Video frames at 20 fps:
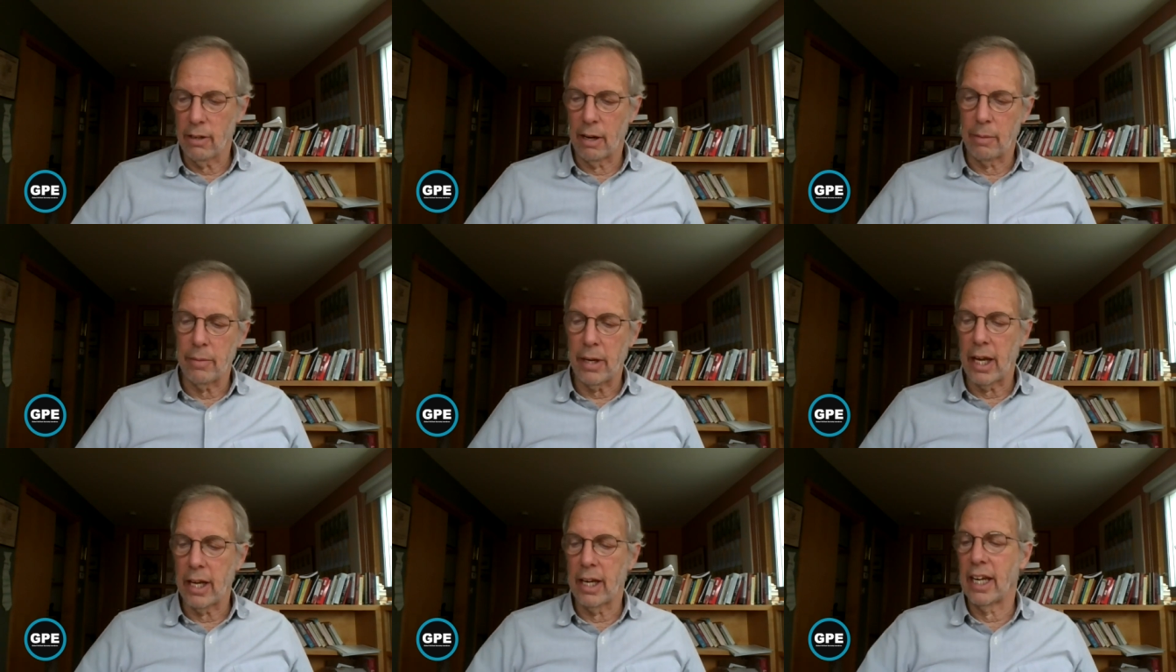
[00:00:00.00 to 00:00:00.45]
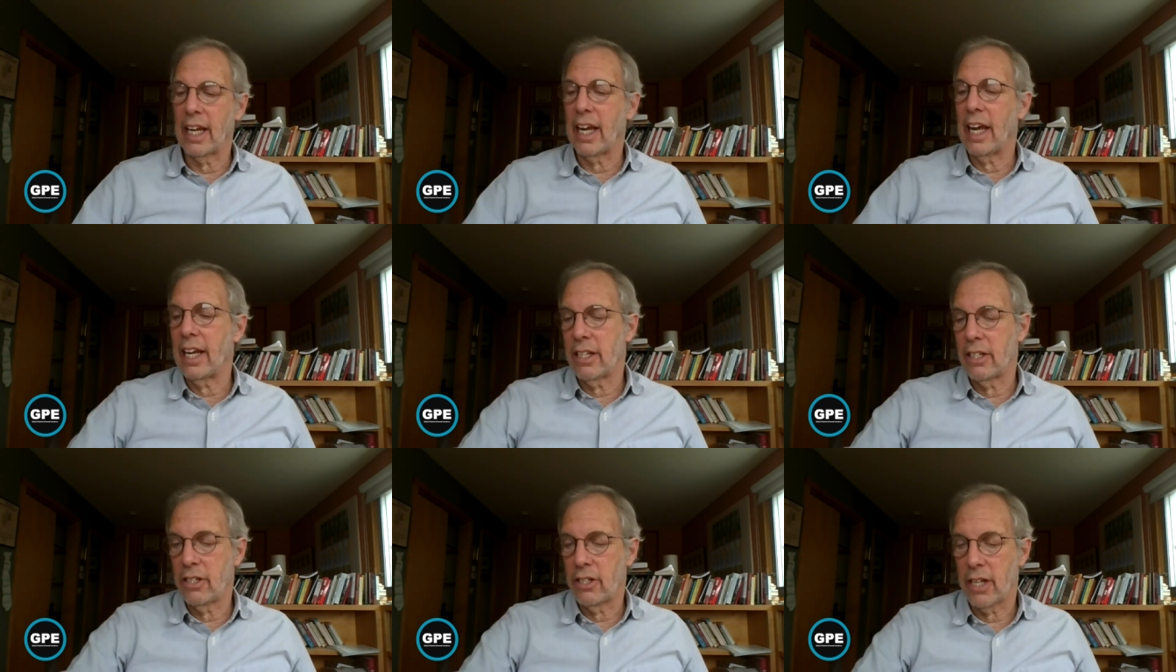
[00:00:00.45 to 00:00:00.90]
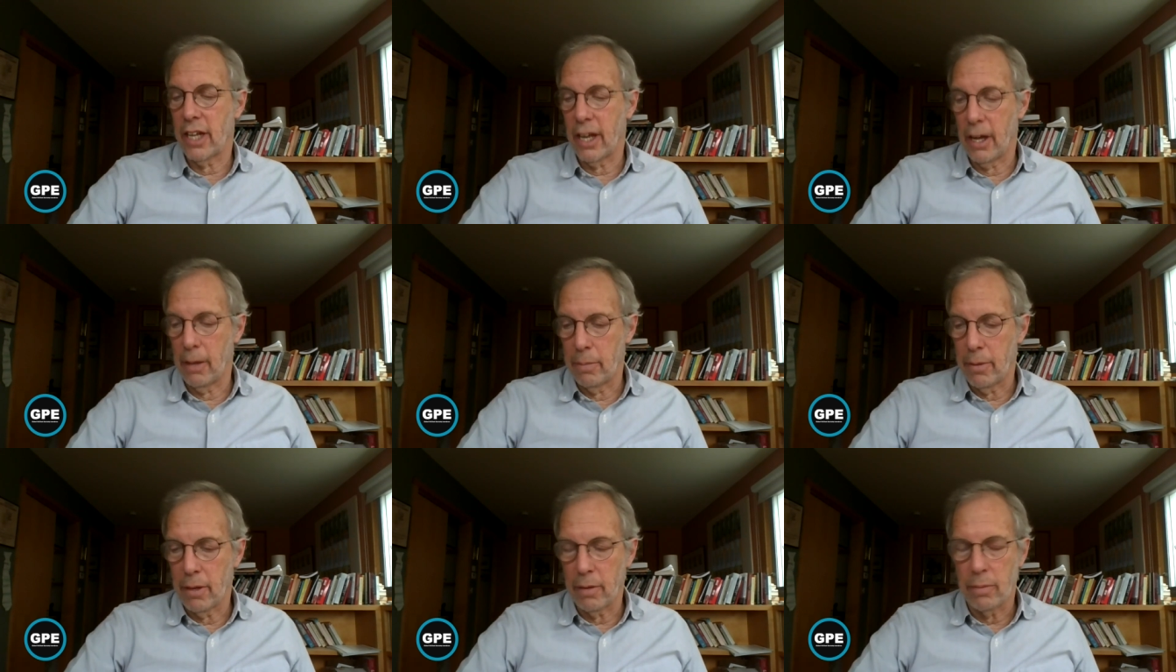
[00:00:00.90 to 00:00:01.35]
I'm not against
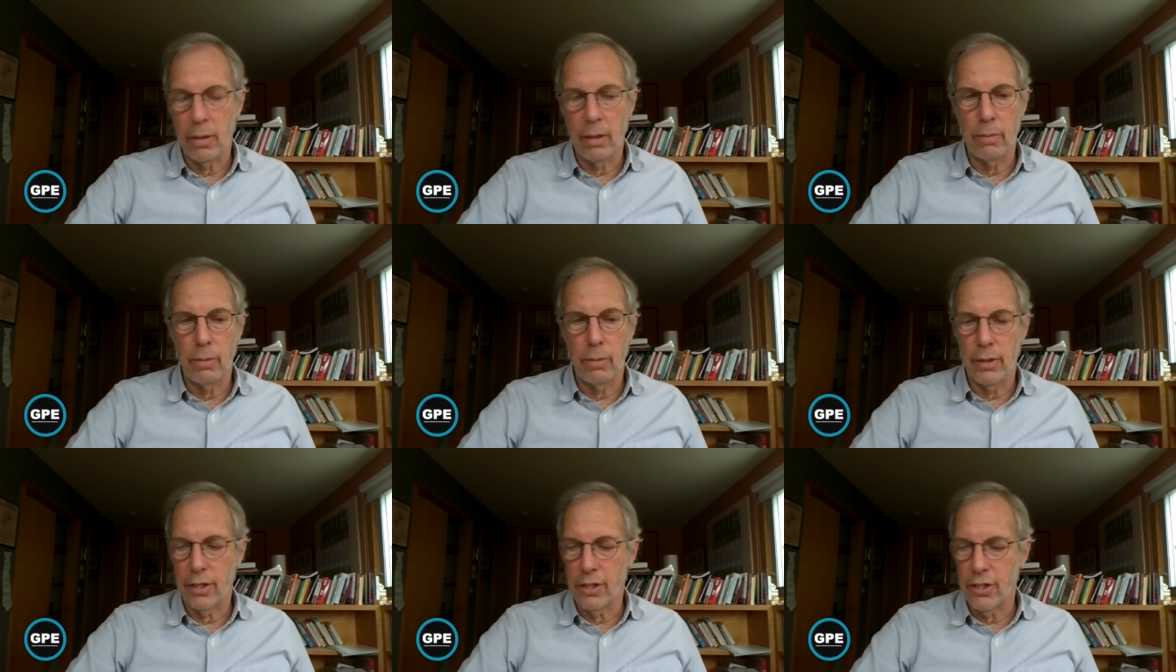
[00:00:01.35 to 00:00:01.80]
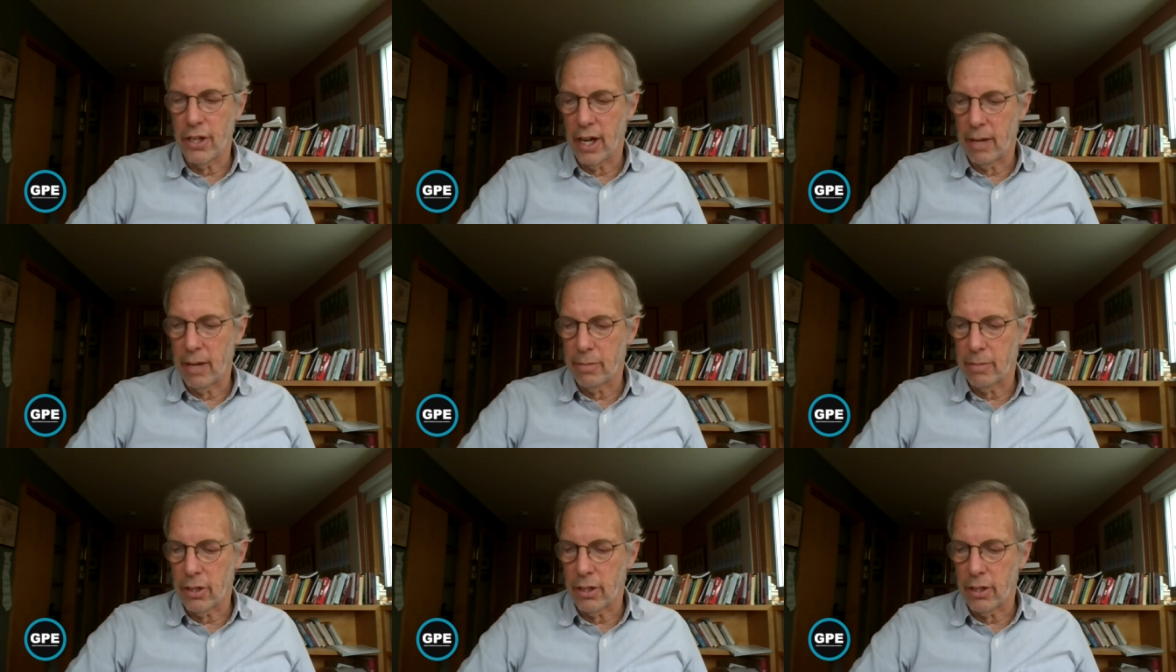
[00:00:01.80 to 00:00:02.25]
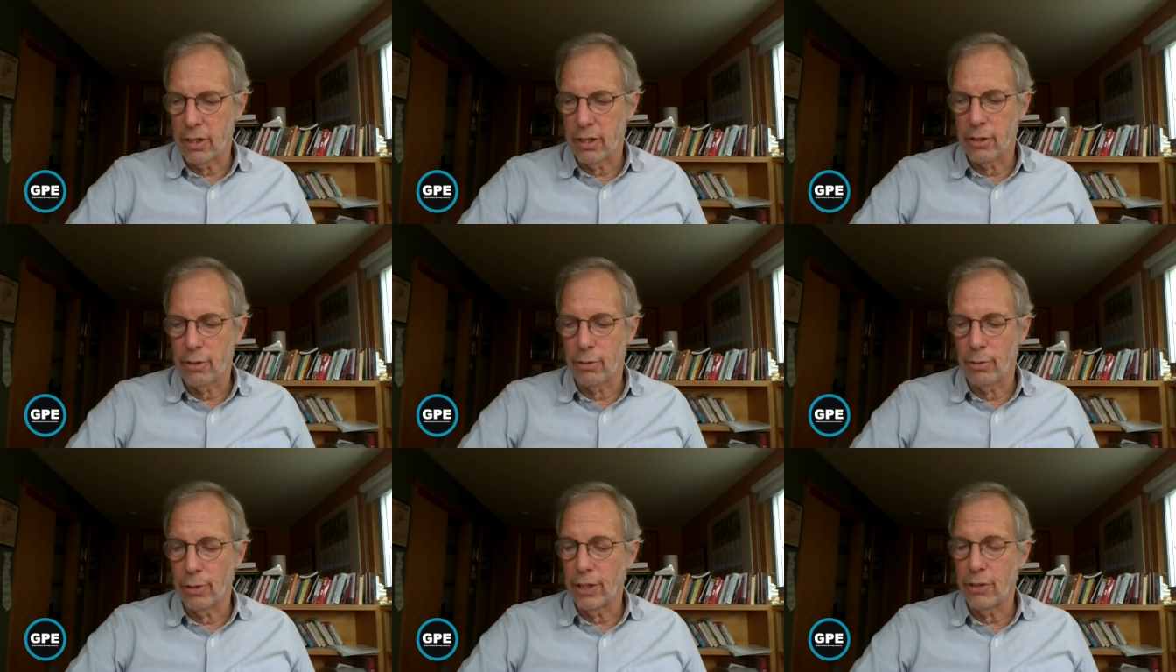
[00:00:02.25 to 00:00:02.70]
helping people with job
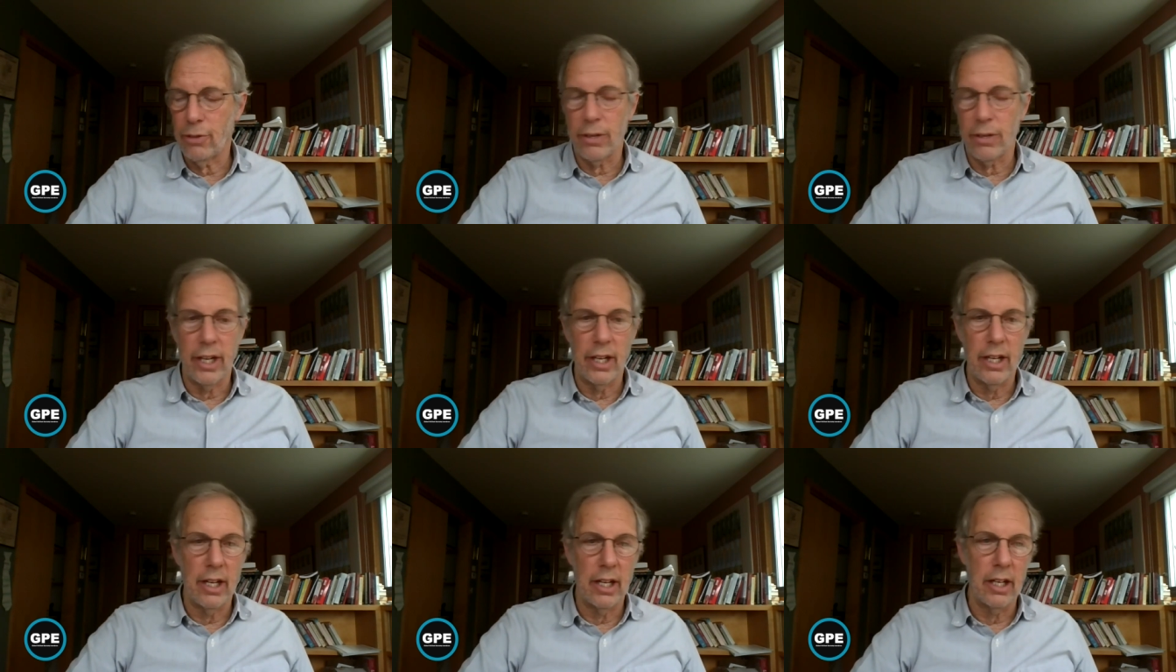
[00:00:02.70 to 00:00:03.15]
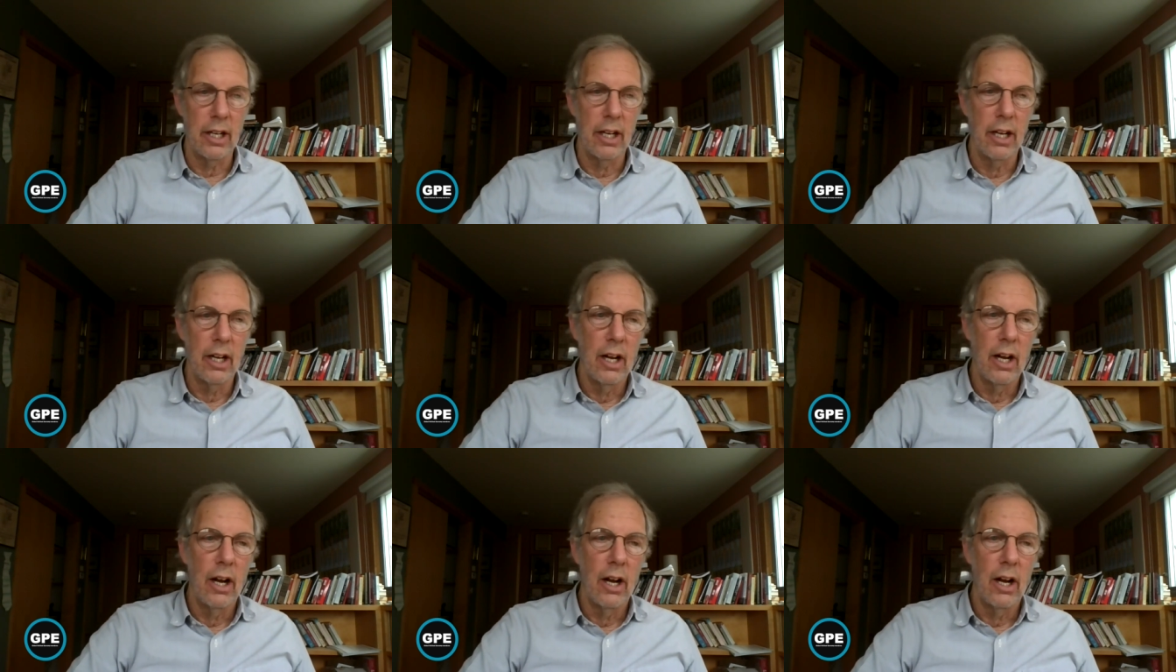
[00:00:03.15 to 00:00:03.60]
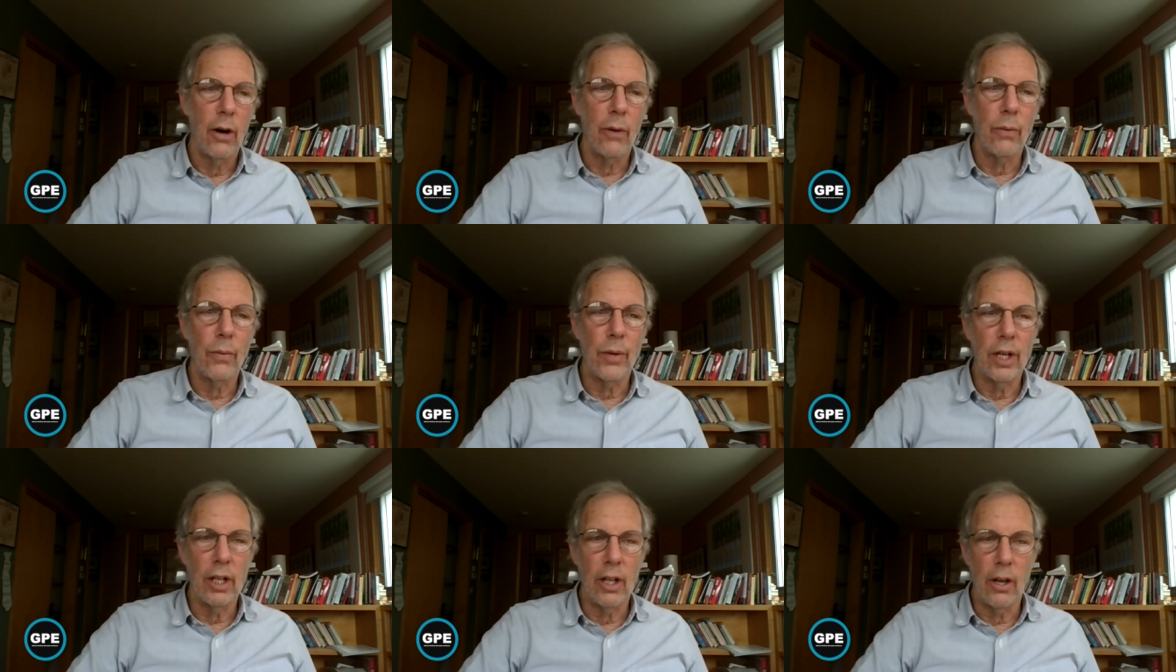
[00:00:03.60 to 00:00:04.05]
search, retraining, or
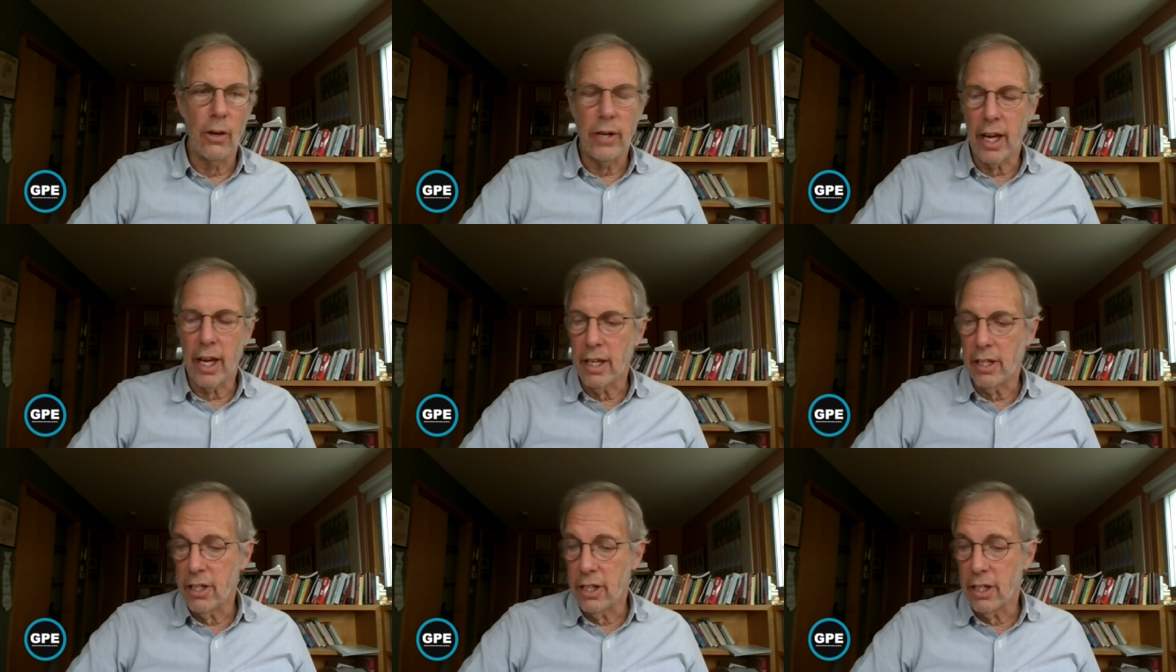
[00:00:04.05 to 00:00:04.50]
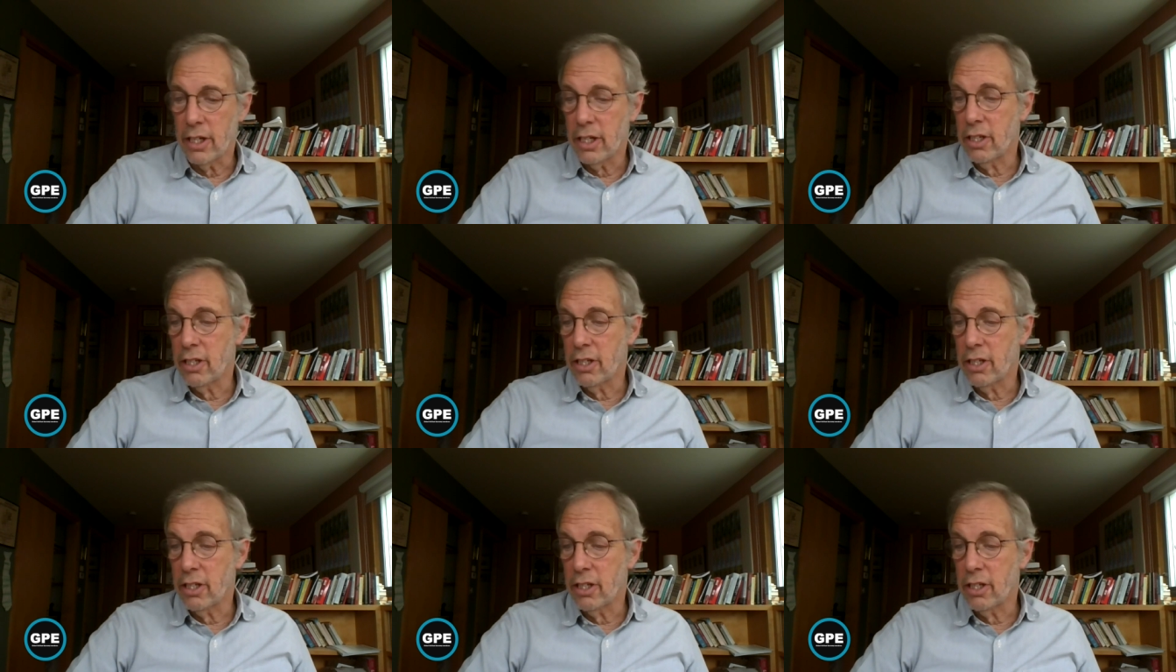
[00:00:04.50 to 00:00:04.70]
relocation.